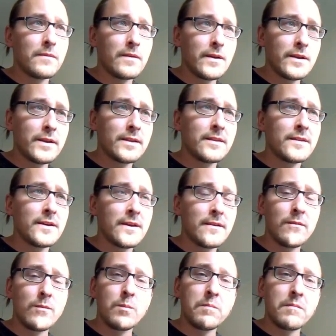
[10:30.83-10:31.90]
in the
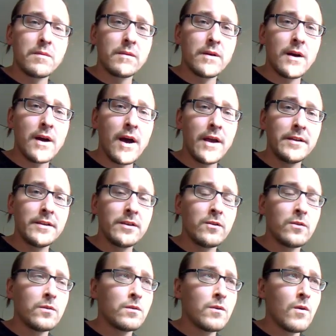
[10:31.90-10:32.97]
ID
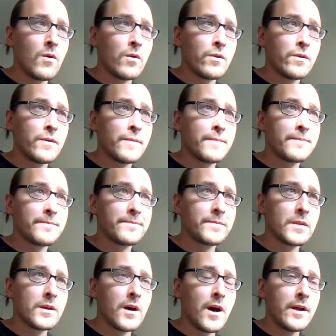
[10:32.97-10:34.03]
order,
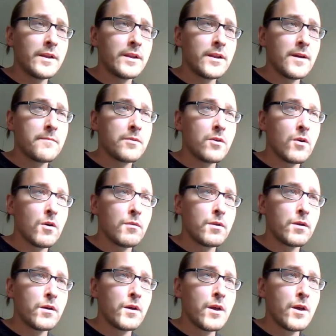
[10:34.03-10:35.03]
ID number order.